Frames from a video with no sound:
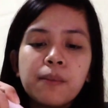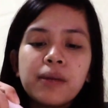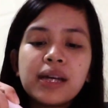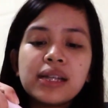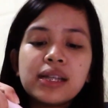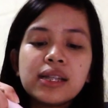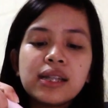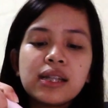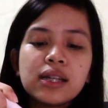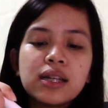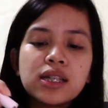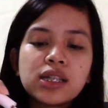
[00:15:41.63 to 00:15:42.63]
Maganda
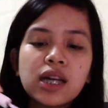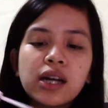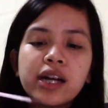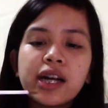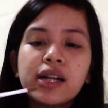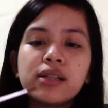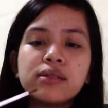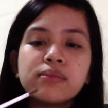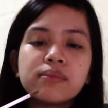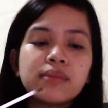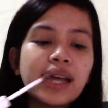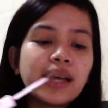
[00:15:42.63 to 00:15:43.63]
talaga siya, girl.
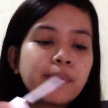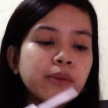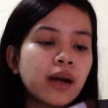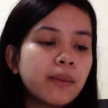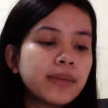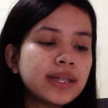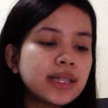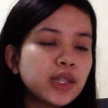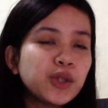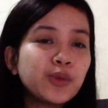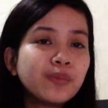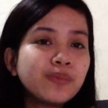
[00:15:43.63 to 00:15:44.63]
I
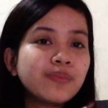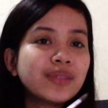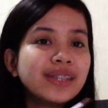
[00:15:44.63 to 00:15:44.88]
promise you.